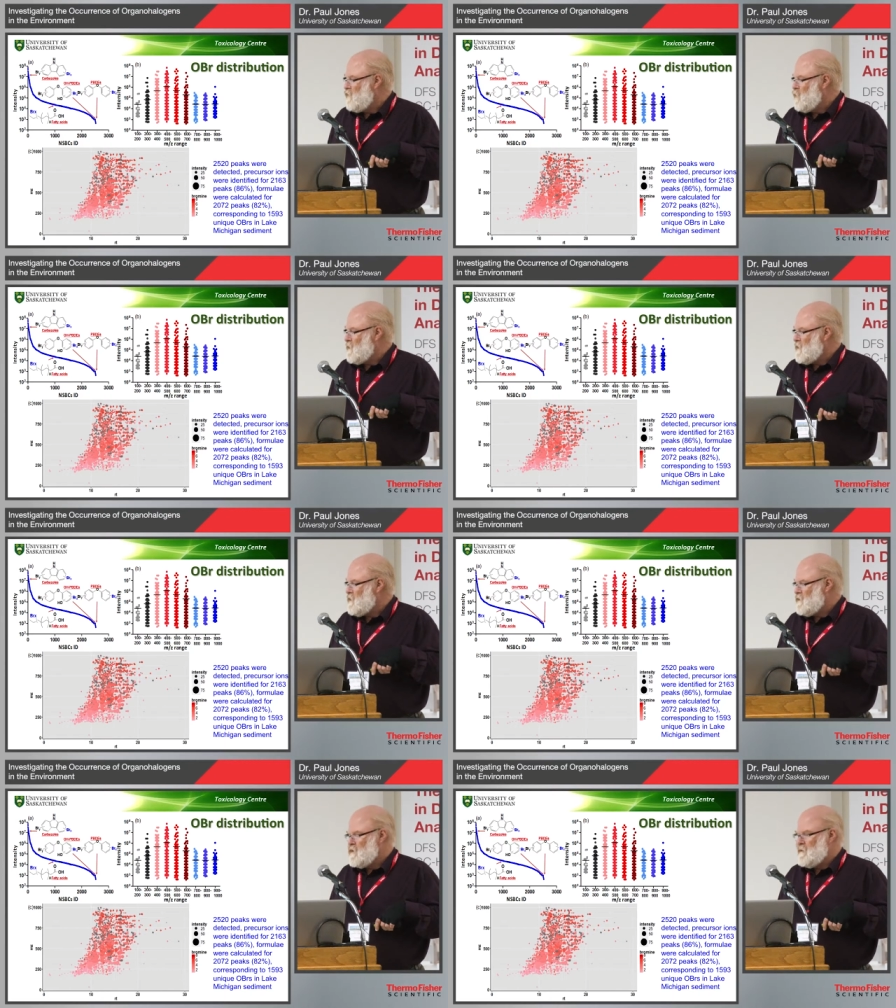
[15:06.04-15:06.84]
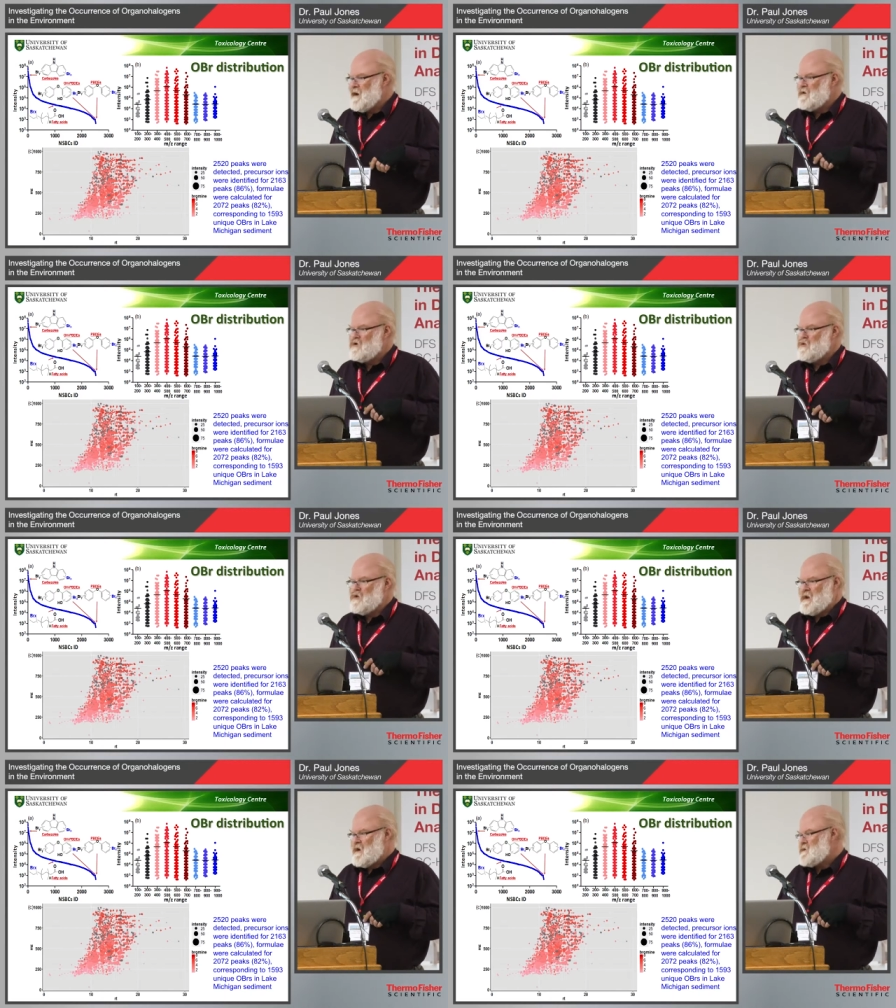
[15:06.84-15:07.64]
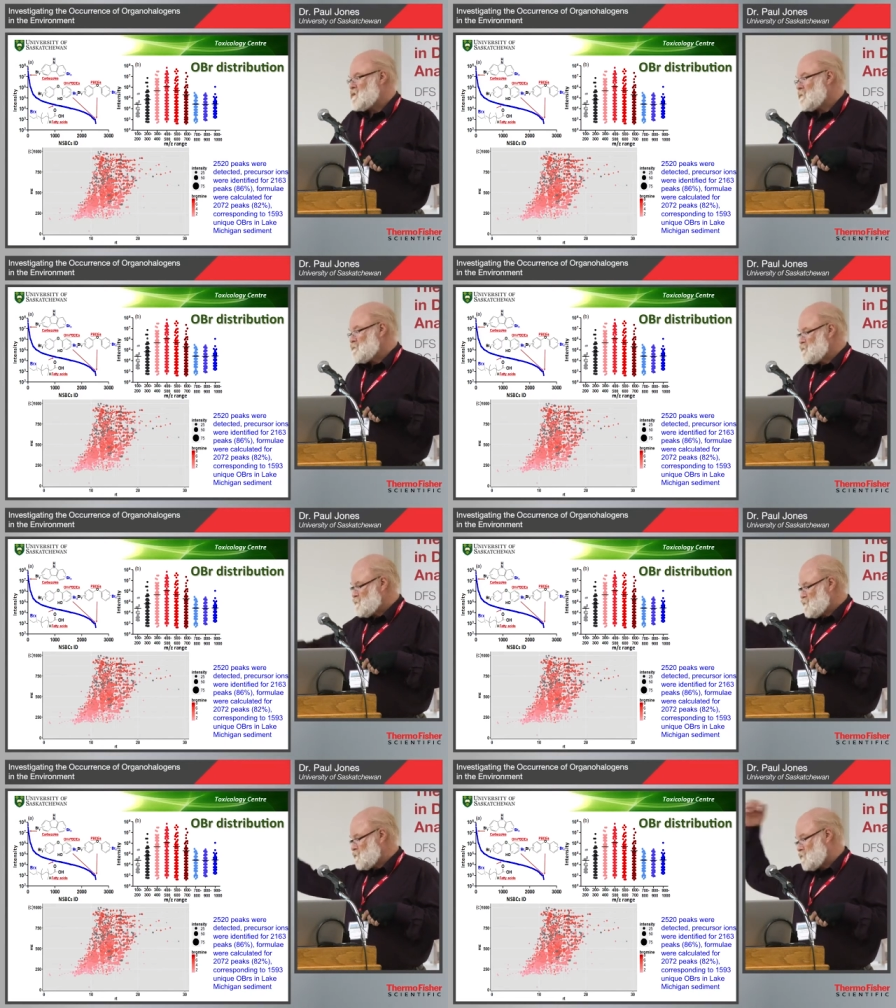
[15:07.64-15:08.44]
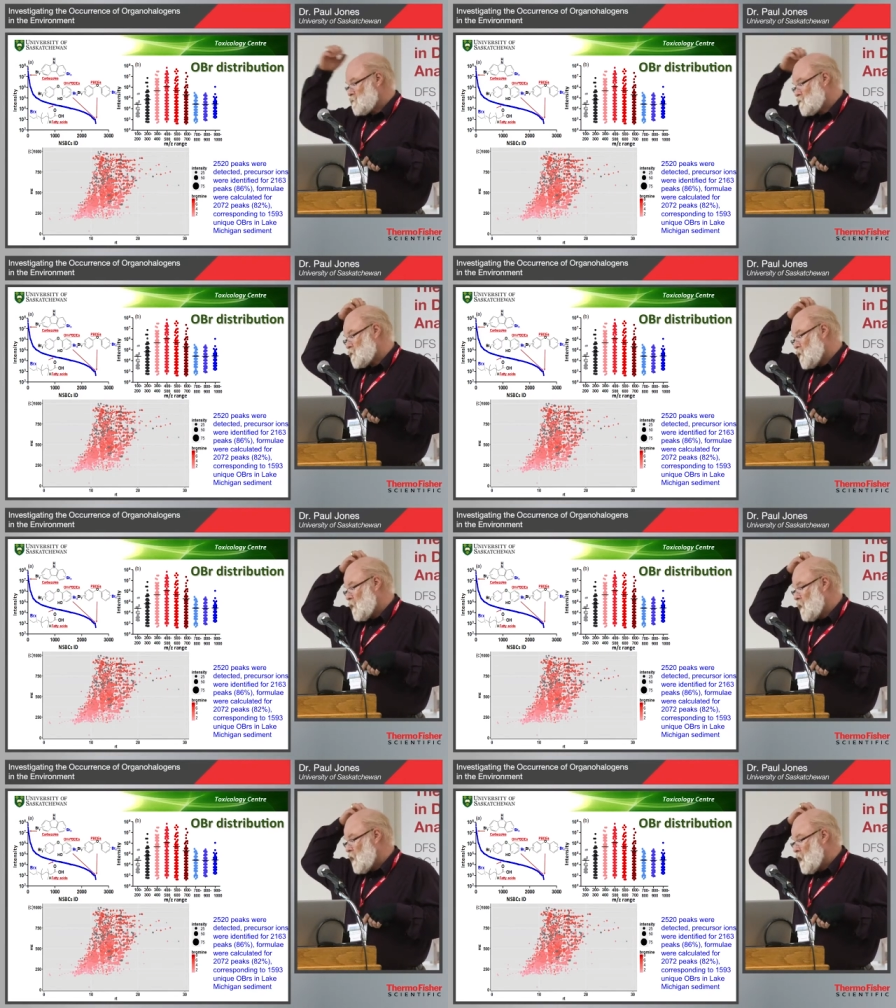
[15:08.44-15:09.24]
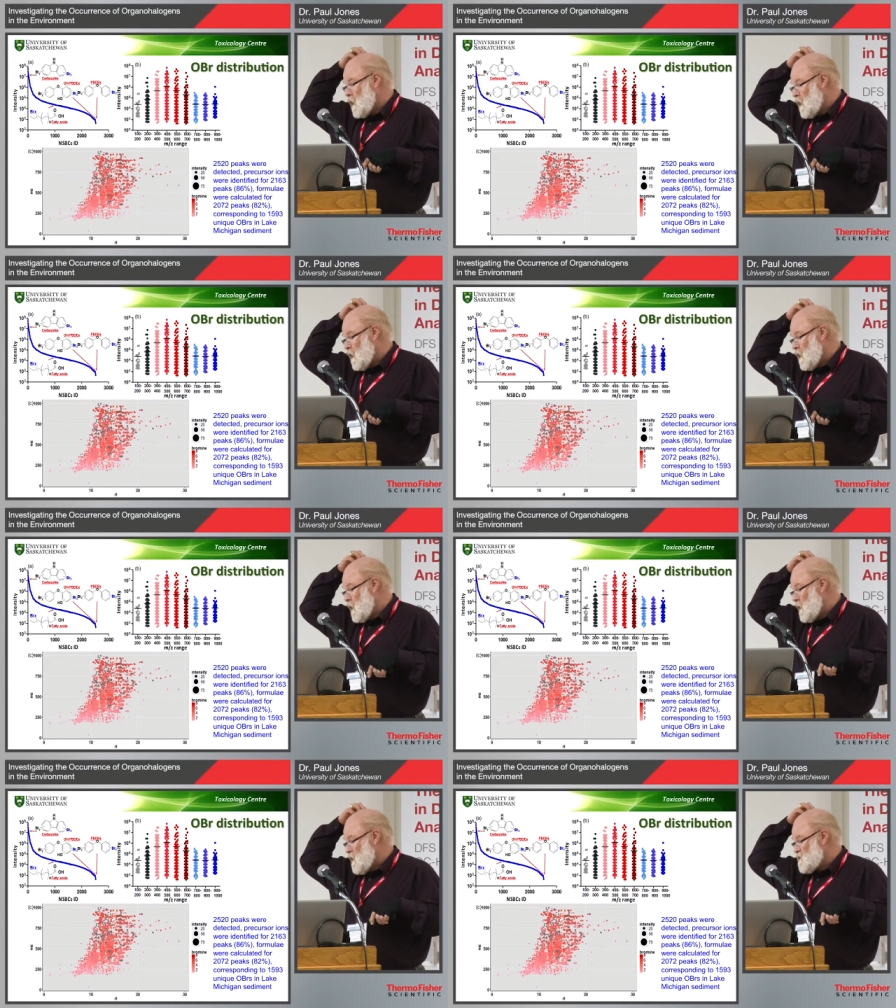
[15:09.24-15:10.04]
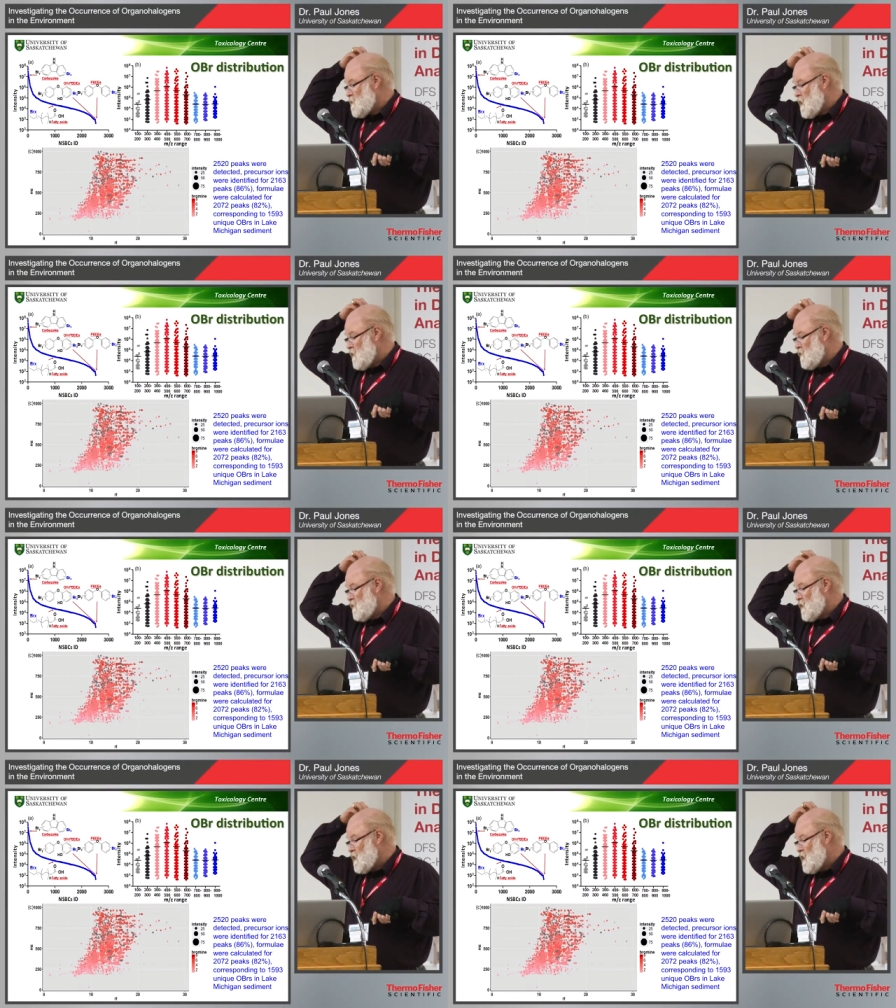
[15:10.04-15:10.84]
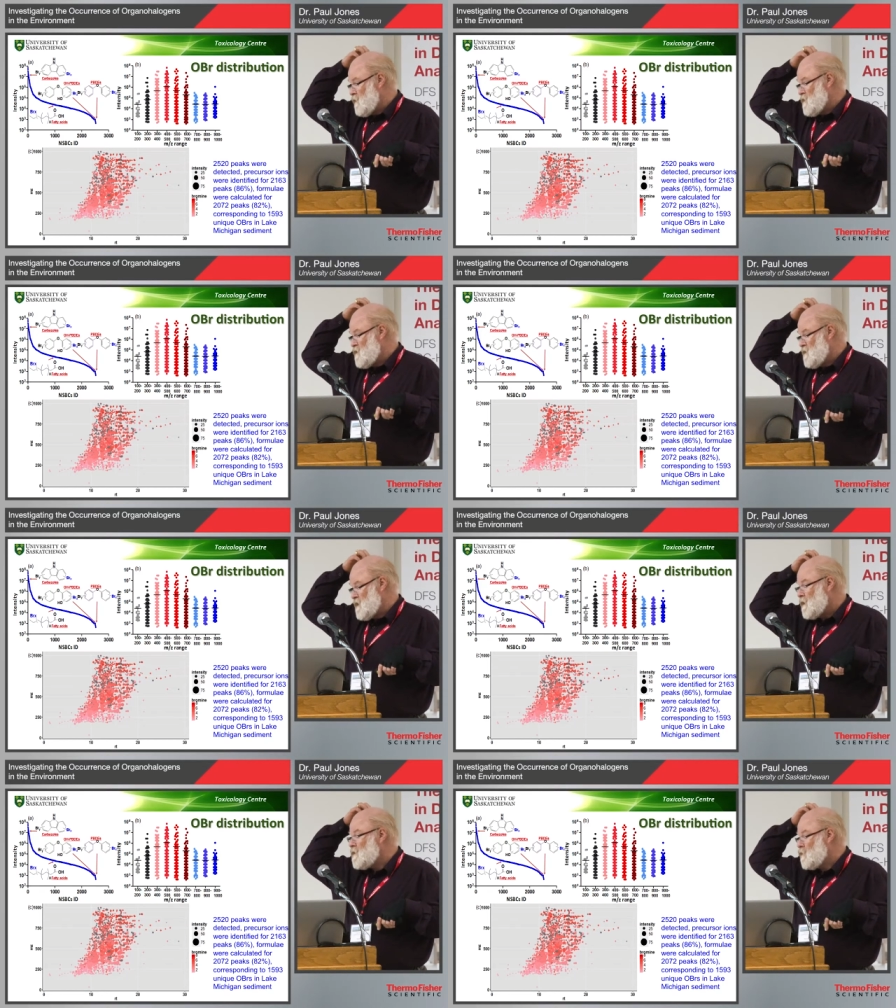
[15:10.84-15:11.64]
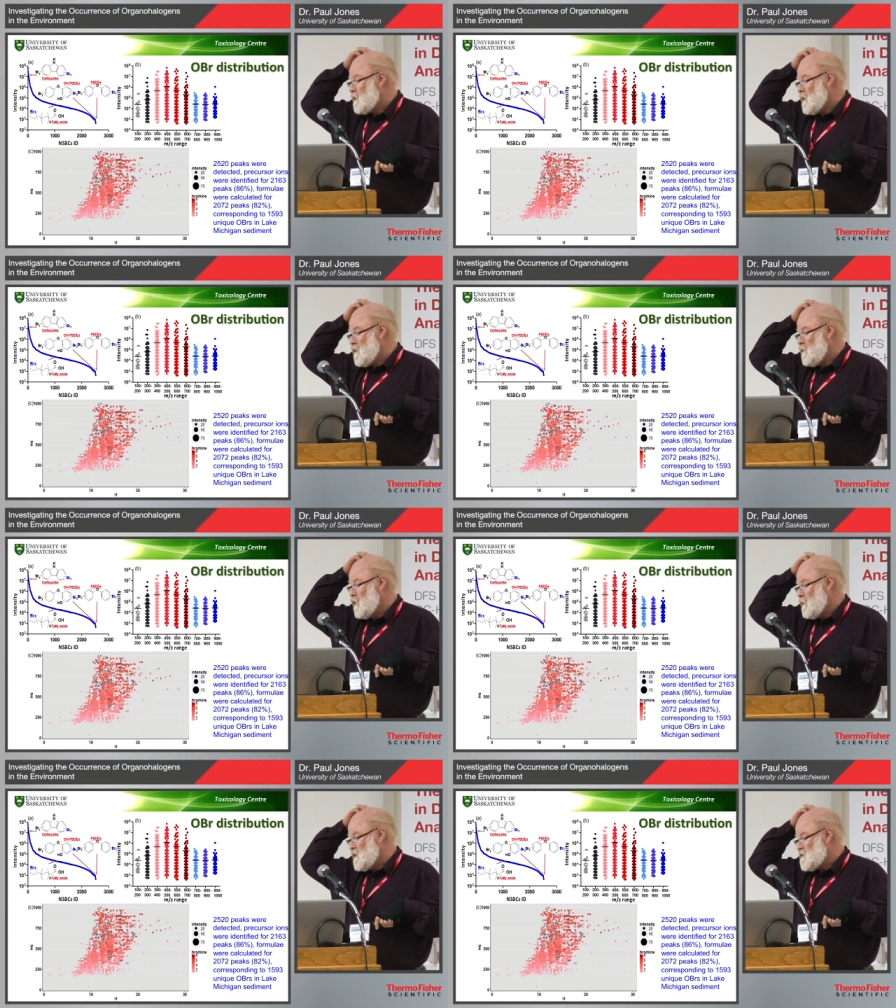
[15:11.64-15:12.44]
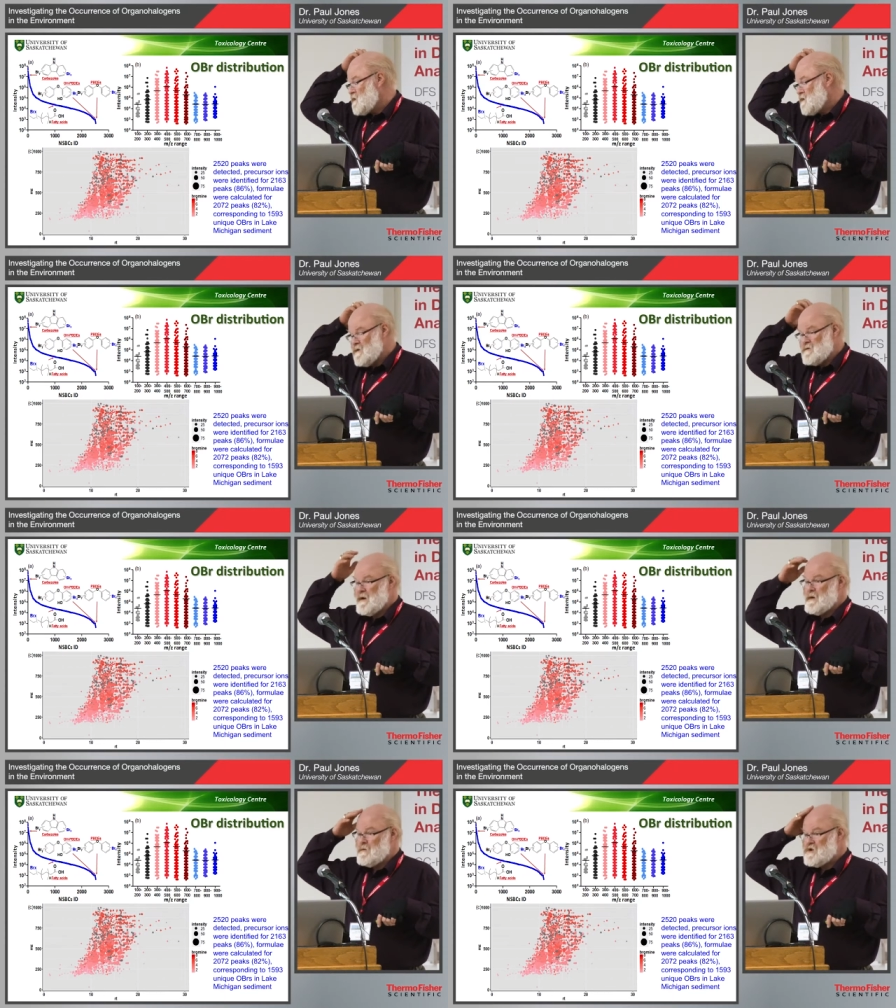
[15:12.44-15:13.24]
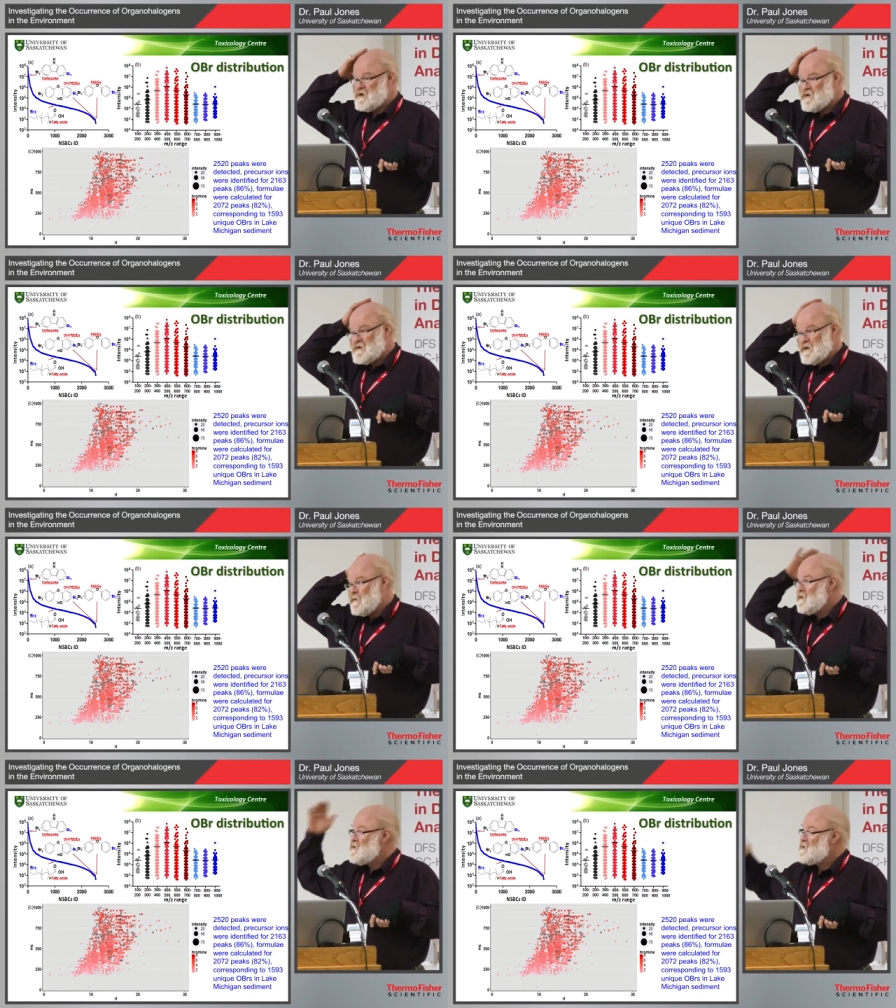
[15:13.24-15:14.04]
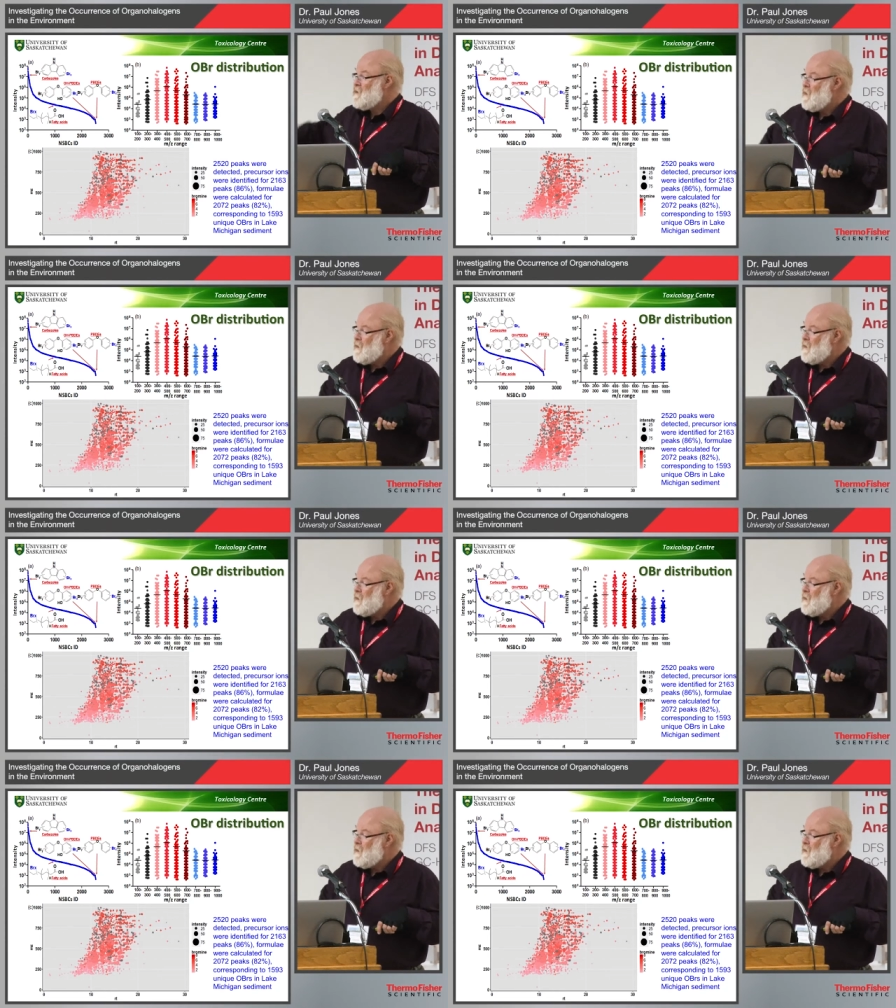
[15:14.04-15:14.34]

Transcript: formulae for about 2,000 uh, and that's about 1,500 unique organobromines in those Lake Michigan sediments.